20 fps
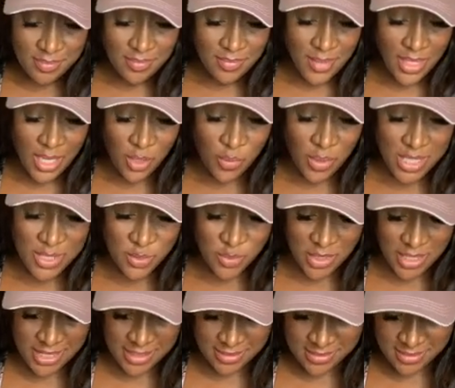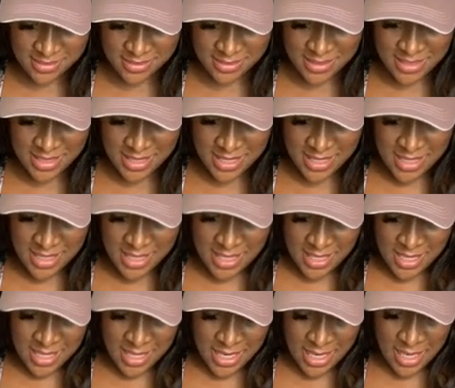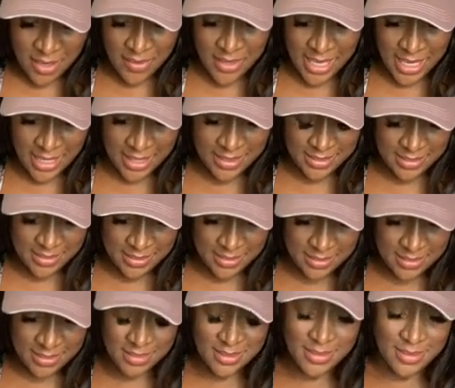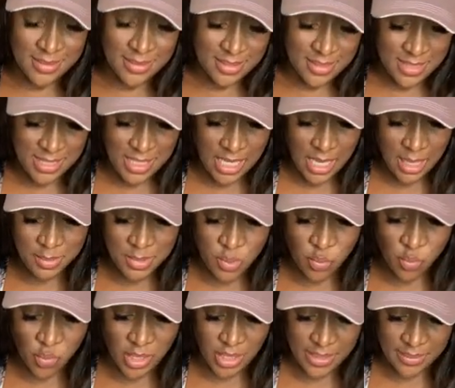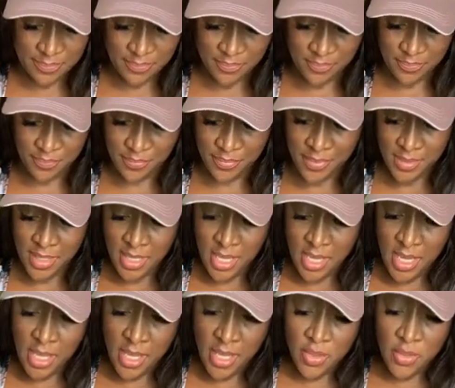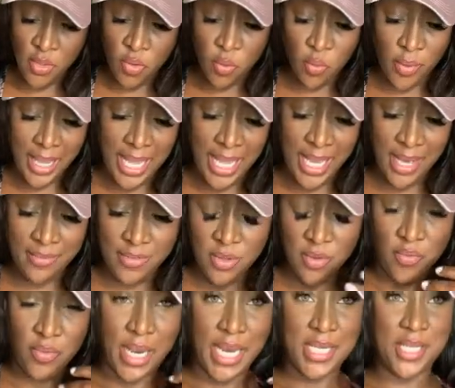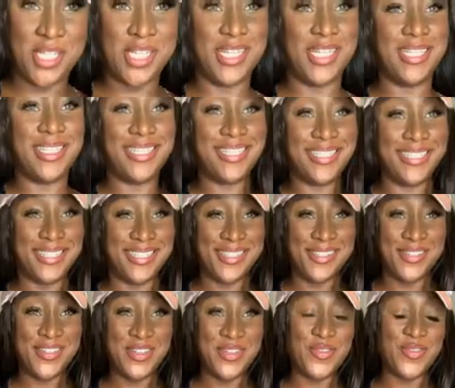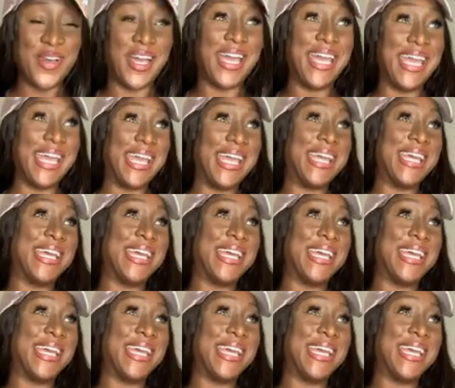It was 1. Okay. Psalms 1. The way of the righteous, right?